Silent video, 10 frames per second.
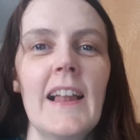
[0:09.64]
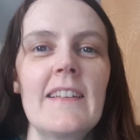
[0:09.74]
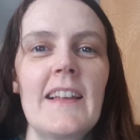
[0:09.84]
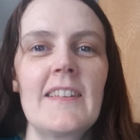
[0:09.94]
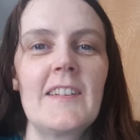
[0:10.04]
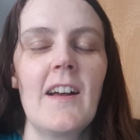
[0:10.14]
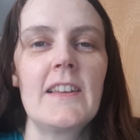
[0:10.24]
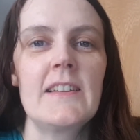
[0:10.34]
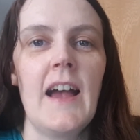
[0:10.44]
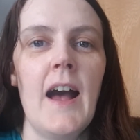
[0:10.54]
so let's get
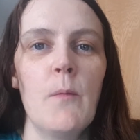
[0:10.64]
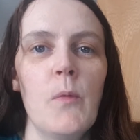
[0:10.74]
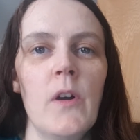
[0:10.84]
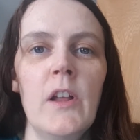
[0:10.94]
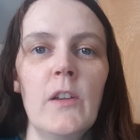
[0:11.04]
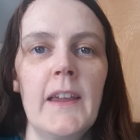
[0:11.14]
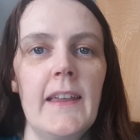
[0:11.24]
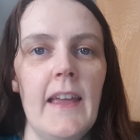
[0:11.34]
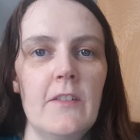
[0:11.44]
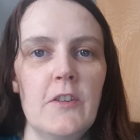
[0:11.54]
started um, we're
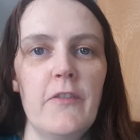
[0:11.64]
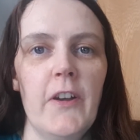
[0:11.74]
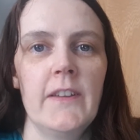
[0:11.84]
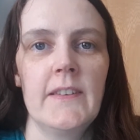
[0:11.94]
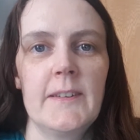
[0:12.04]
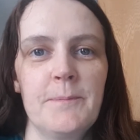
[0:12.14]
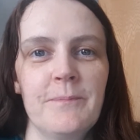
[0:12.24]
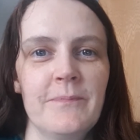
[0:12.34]
looking at history first.